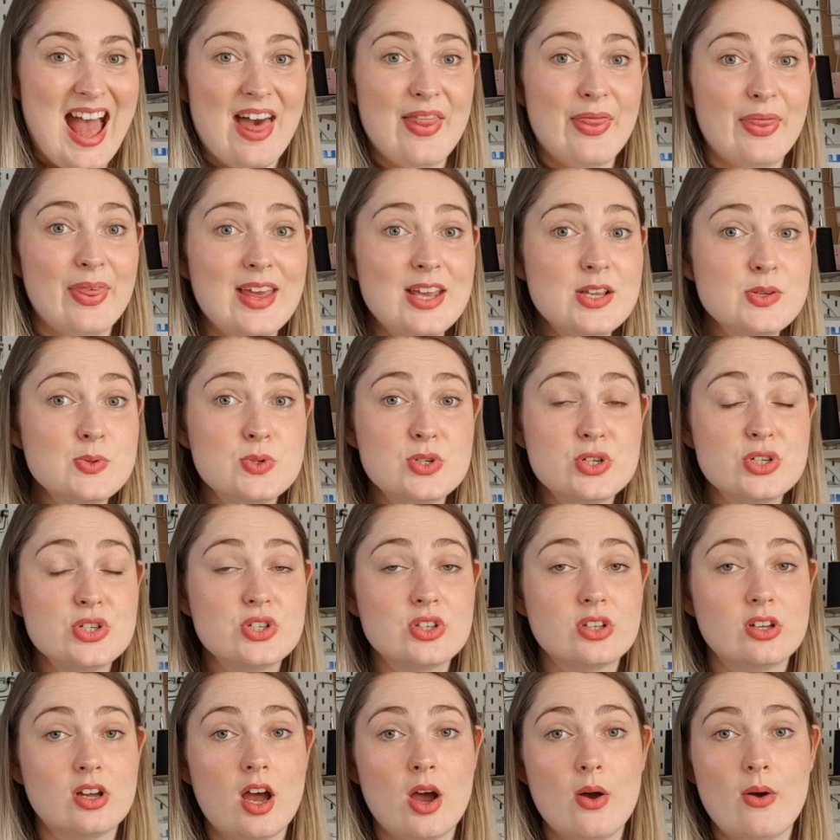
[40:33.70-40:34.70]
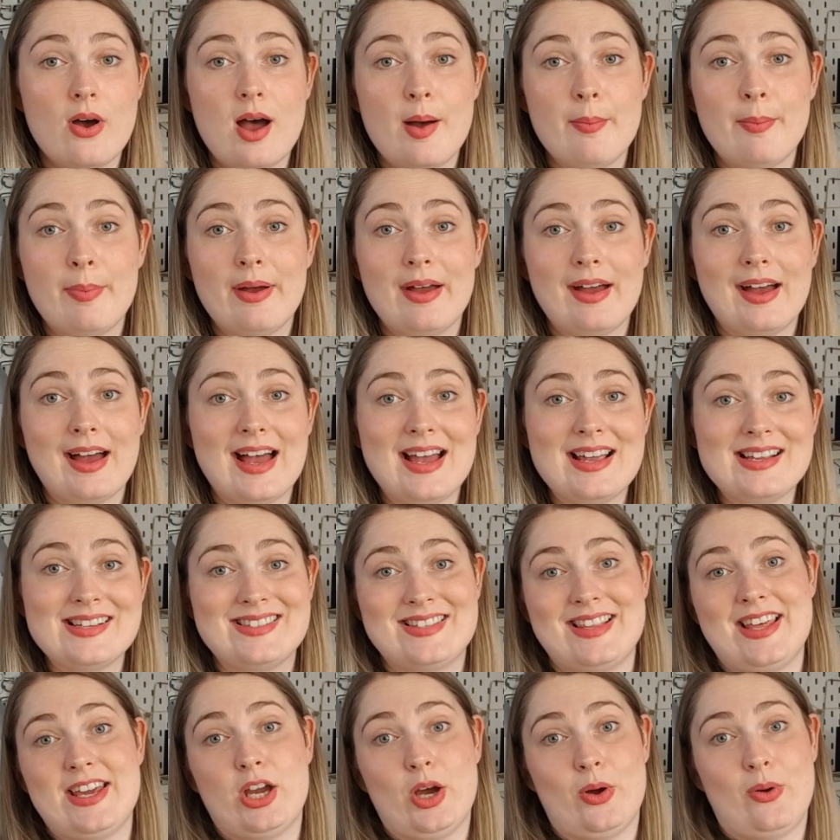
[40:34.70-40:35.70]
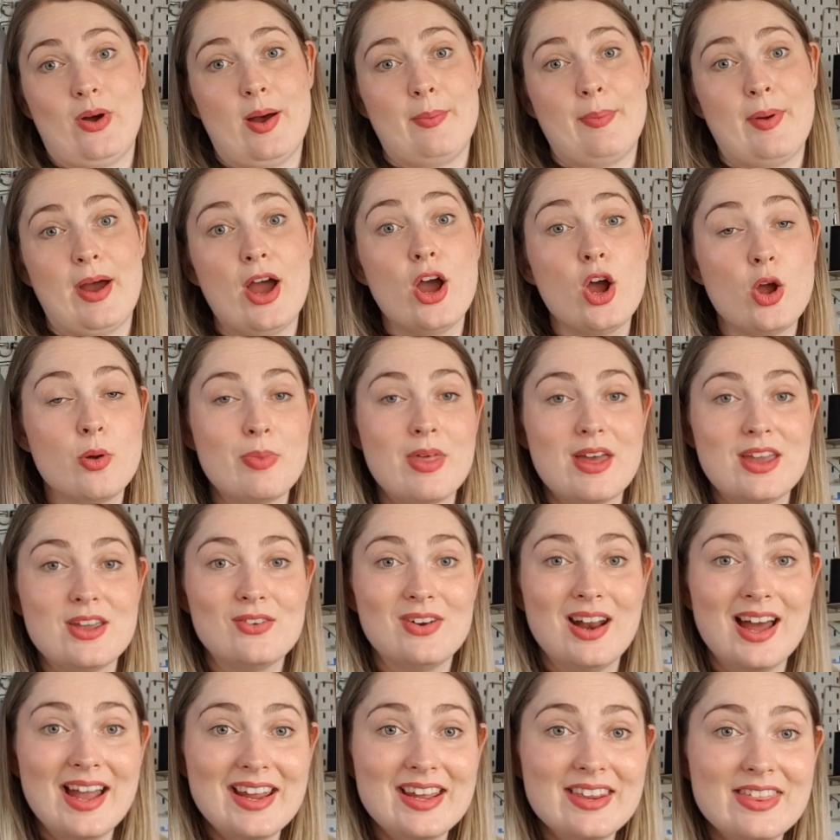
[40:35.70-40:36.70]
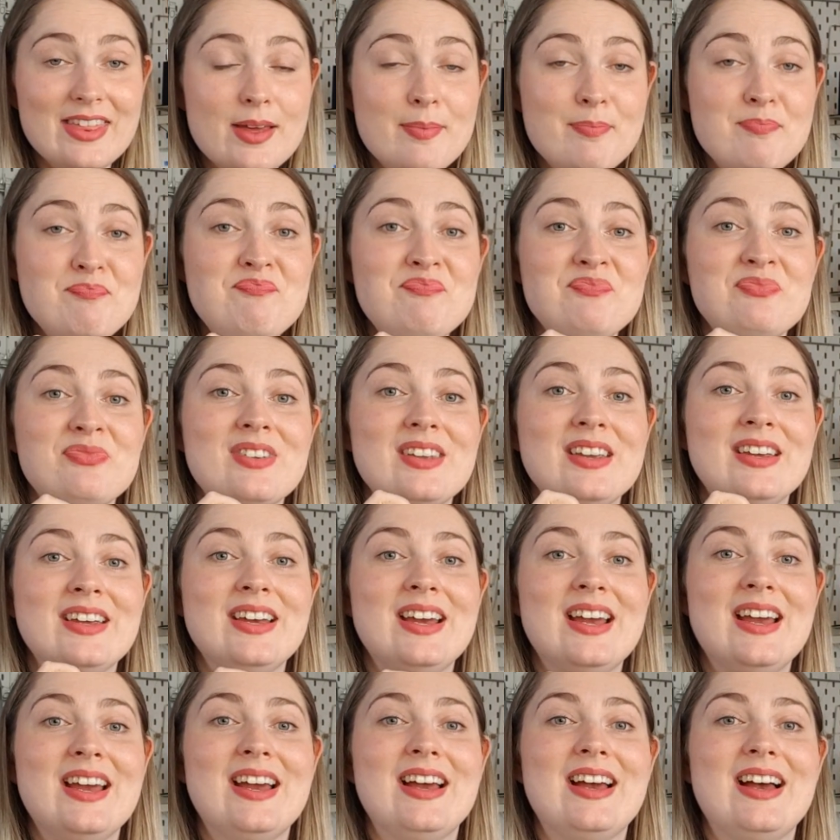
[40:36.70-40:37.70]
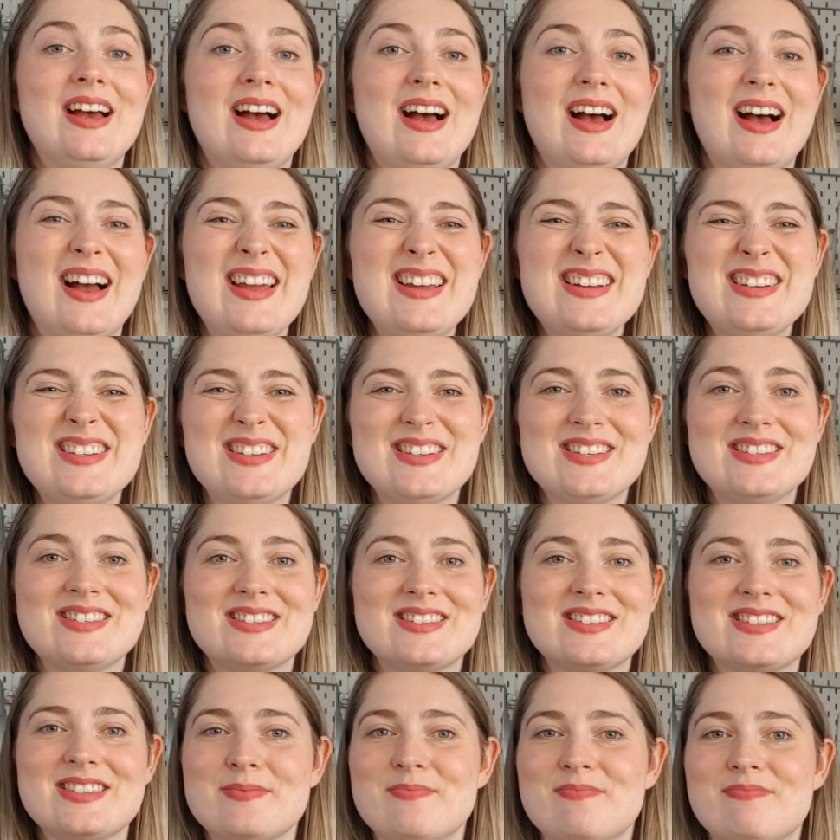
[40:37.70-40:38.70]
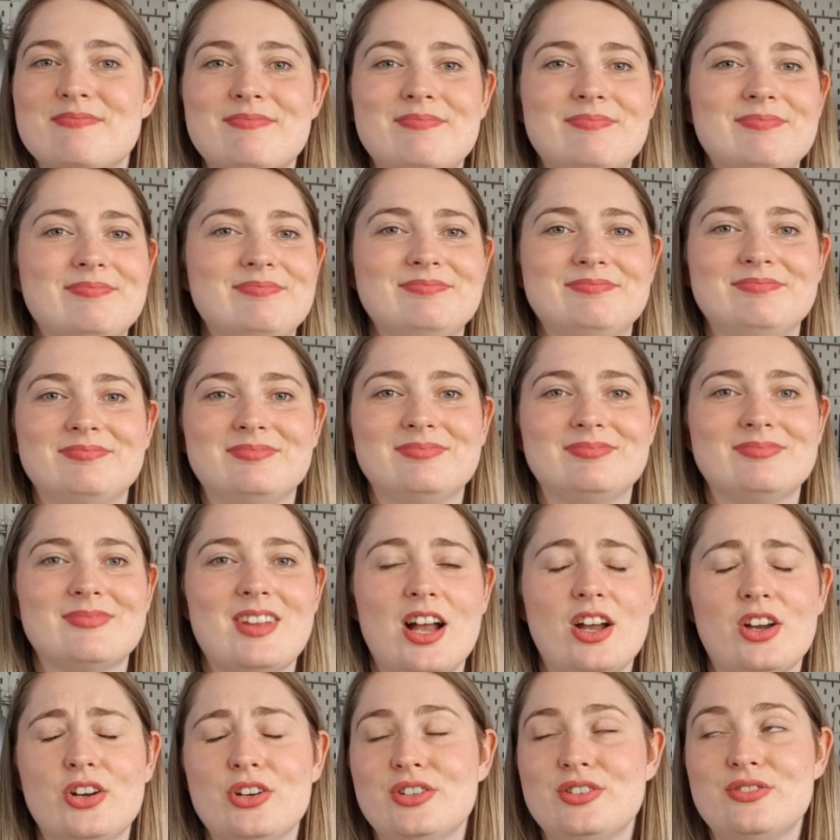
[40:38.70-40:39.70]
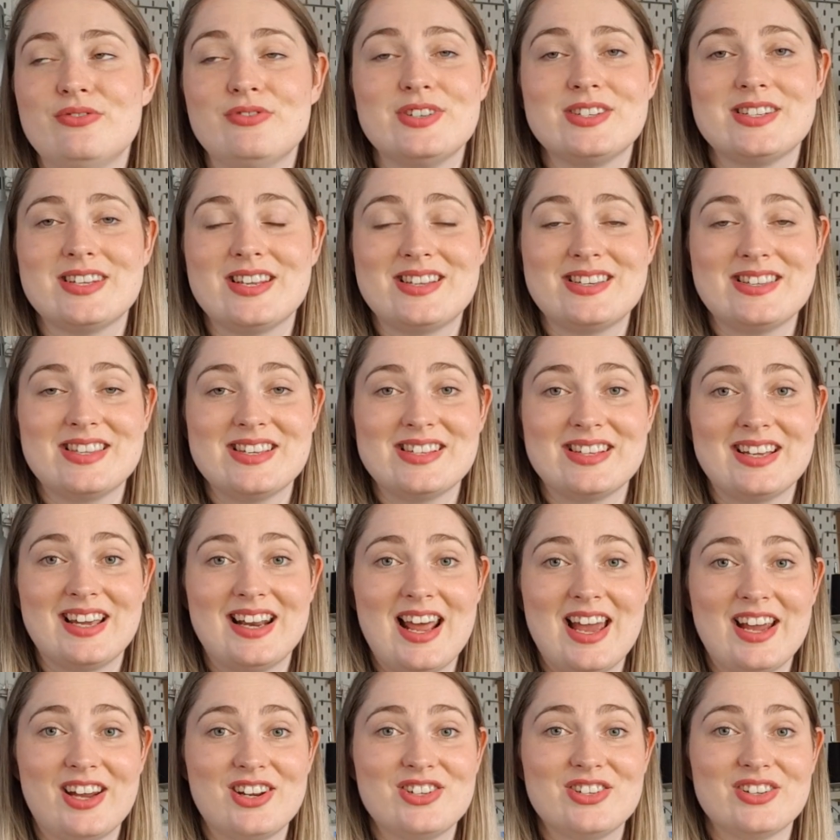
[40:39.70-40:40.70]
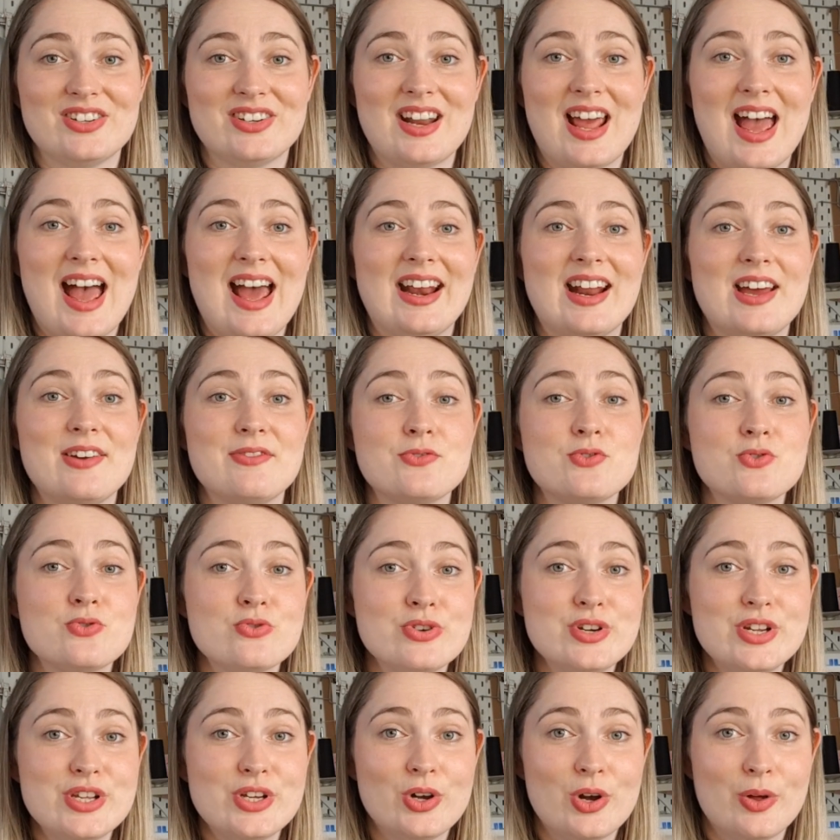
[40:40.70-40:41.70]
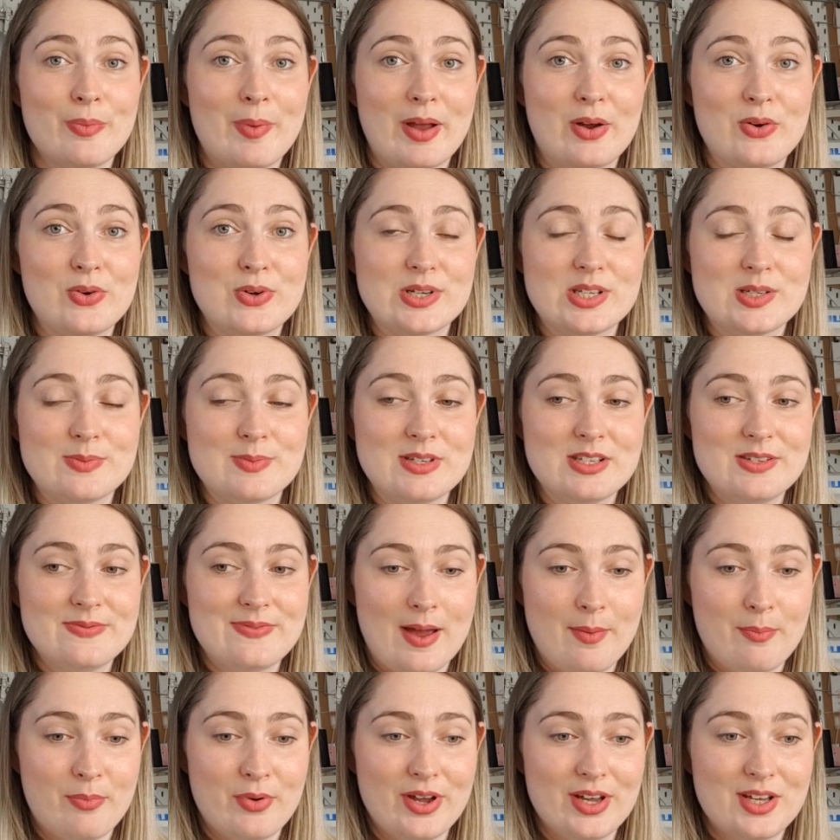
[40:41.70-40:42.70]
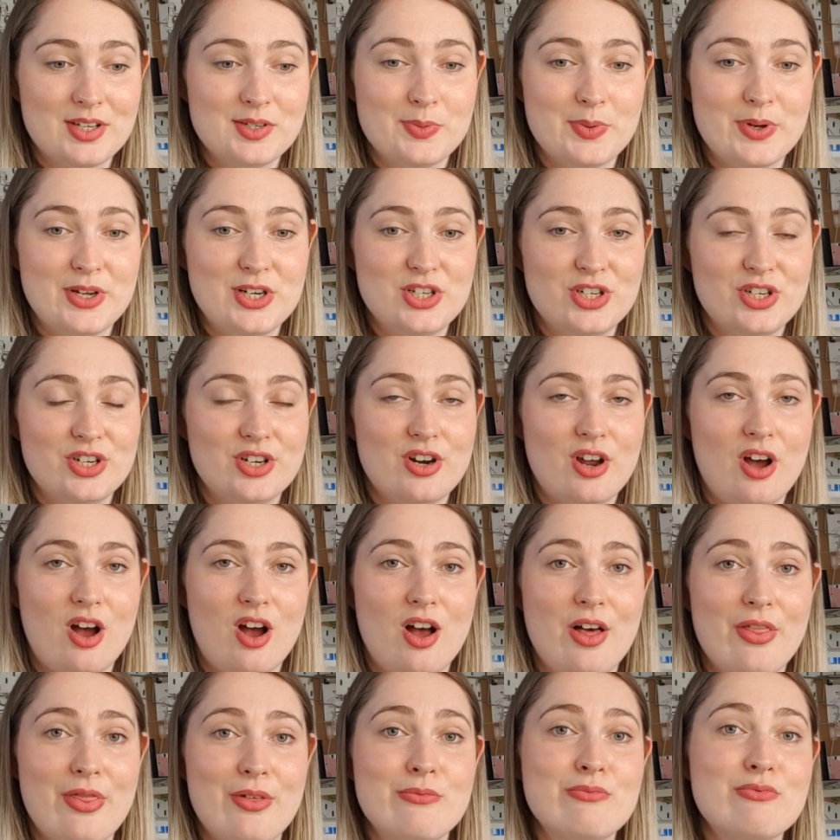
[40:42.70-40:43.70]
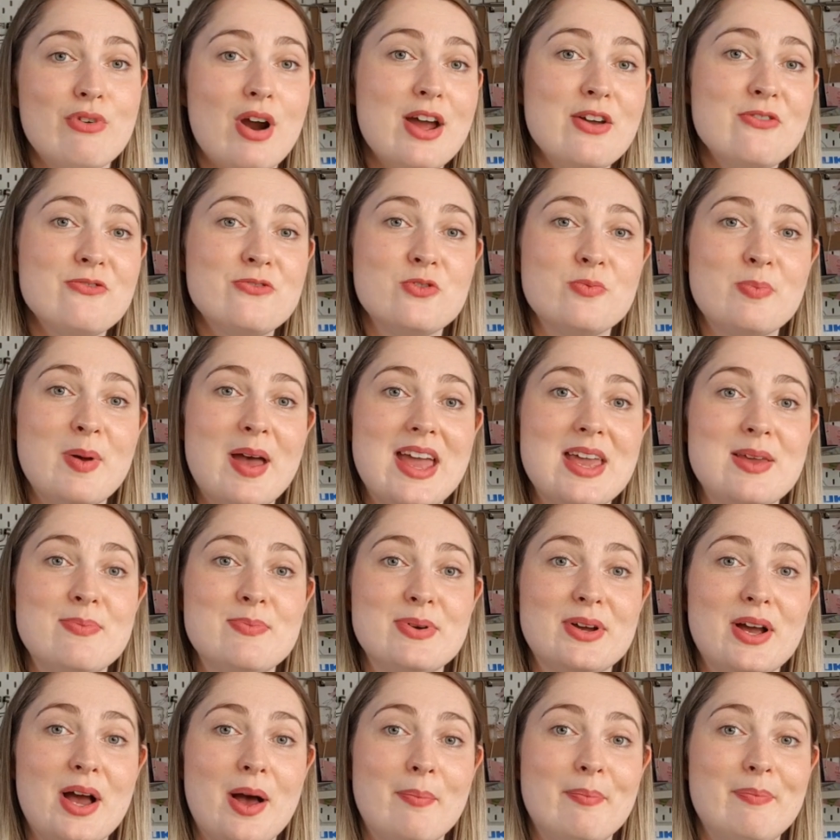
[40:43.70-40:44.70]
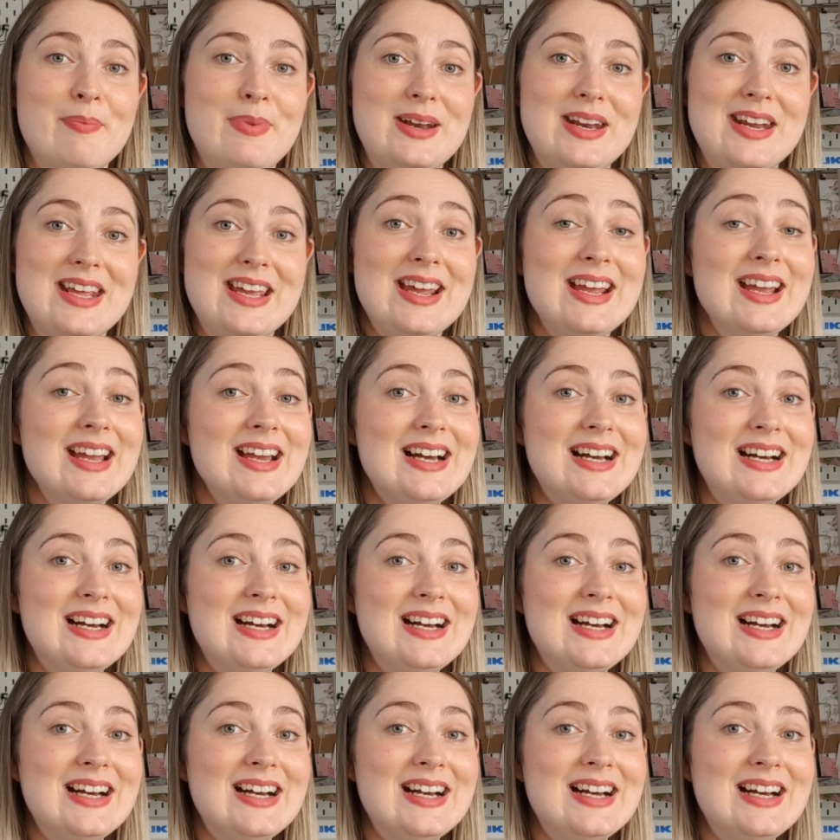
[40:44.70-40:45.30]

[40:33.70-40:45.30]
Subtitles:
Things will just go up as they go up. I hope that you like them. it's just some, I couldn't resist this collection, and I've already got my Christmas fabrics, which are the Rifle Paper Company